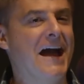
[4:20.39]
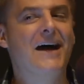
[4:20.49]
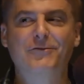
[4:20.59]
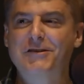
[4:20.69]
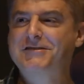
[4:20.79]

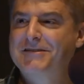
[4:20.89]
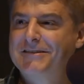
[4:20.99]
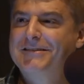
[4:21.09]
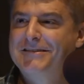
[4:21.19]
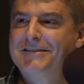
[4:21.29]
average
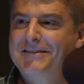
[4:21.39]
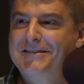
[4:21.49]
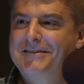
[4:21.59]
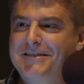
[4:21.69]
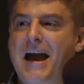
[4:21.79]
we're not going to tell you
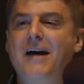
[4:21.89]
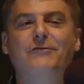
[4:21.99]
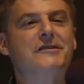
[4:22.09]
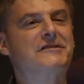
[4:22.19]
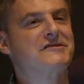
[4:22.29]
that. The
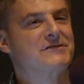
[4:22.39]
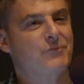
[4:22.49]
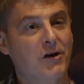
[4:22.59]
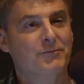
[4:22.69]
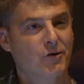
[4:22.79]
average
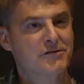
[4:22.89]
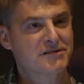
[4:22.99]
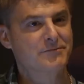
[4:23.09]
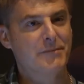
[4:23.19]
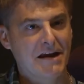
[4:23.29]
smart
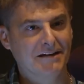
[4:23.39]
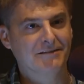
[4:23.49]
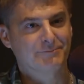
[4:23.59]
person may